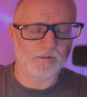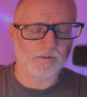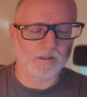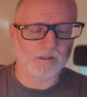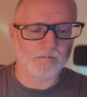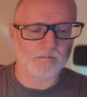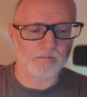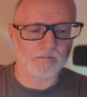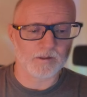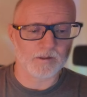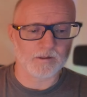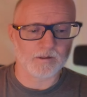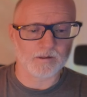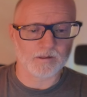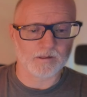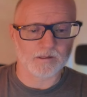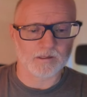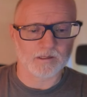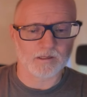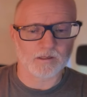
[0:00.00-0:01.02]
But but
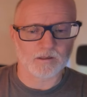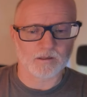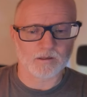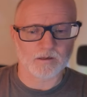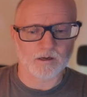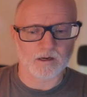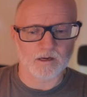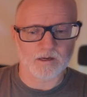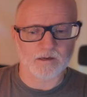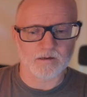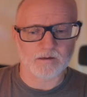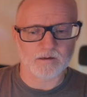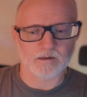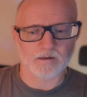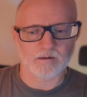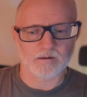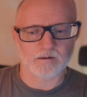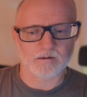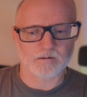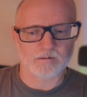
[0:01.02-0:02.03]
in I
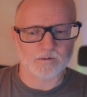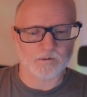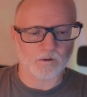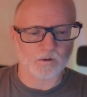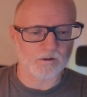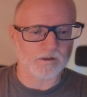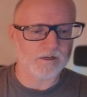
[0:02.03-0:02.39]
started